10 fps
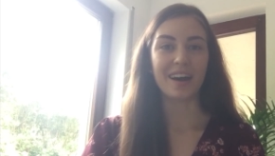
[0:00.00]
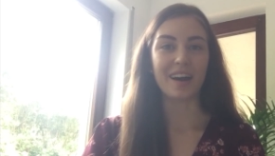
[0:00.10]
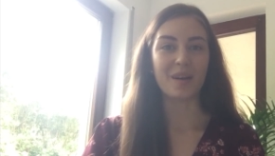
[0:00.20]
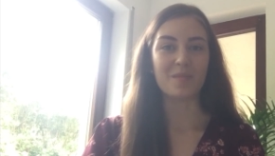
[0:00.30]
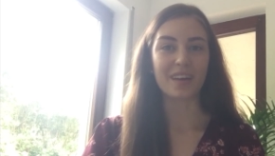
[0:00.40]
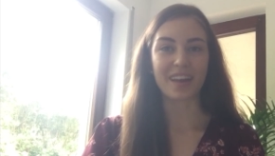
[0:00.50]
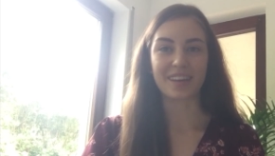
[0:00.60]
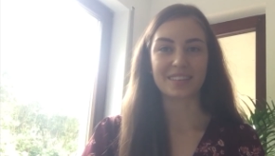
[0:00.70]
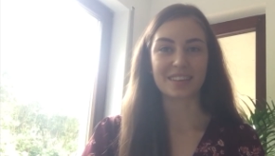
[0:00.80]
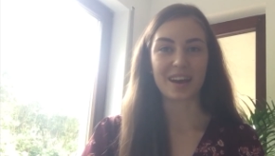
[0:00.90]
Um,
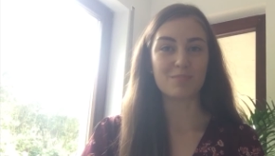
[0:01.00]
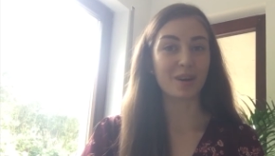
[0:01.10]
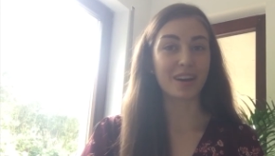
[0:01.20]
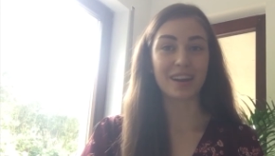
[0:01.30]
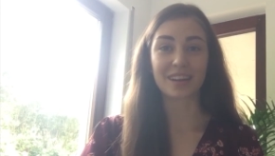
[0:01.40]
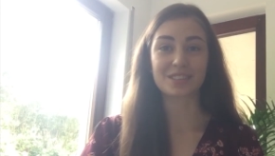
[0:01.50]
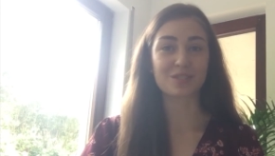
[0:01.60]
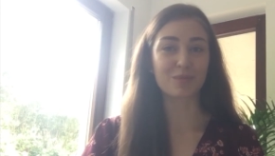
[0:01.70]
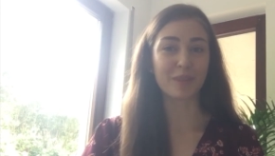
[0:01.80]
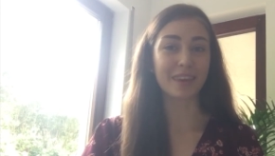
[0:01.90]
and I'm not an
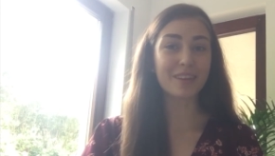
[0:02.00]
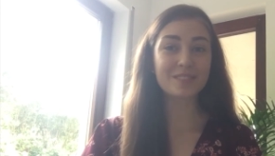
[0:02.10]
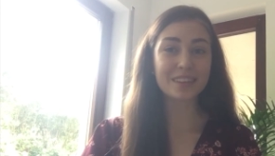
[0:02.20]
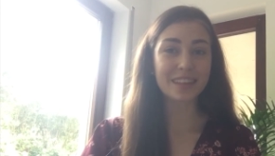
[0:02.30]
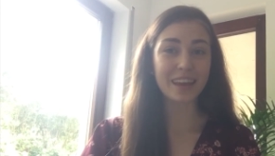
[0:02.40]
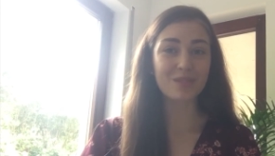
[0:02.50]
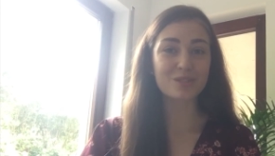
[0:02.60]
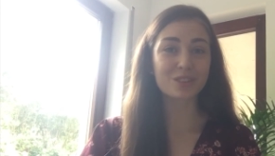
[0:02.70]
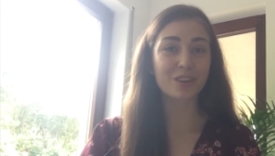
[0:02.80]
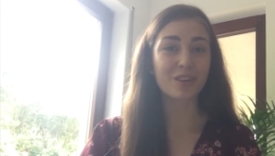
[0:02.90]
extremely gifted
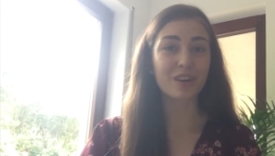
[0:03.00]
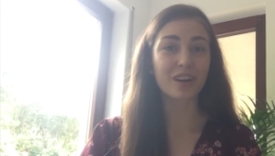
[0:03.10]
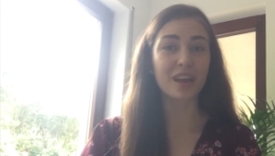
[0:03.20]
language learner.